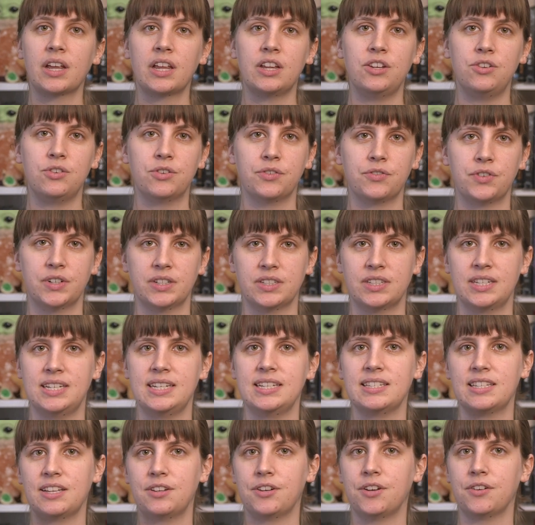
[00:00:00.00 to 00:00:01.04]

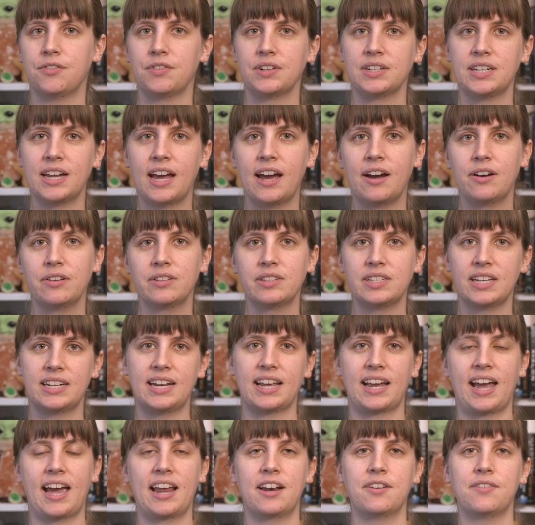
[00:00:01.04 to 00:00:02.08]
universities in different towns
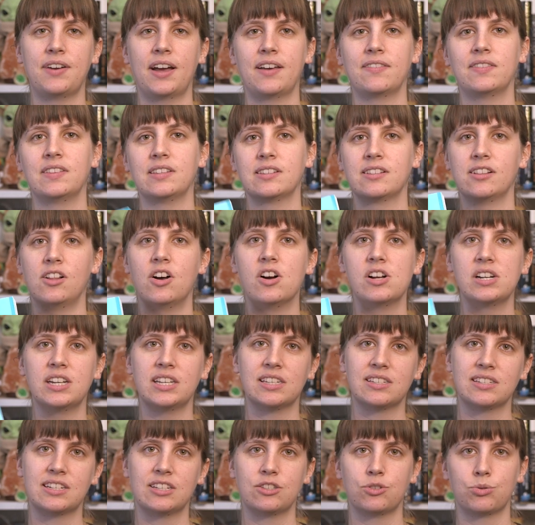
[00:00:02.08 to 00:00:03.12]
and kind of have this
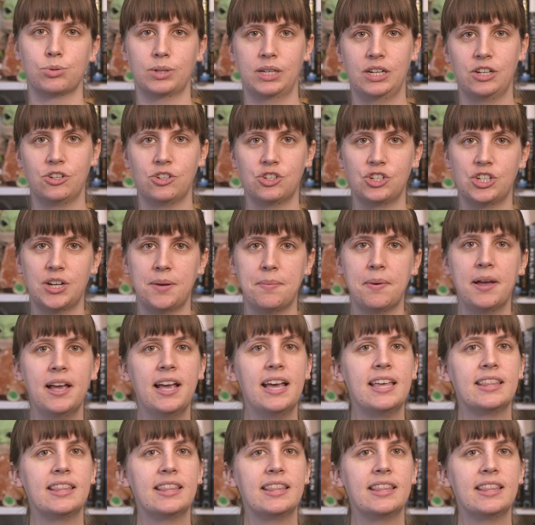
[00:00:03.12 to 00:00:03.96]
long-distance relationship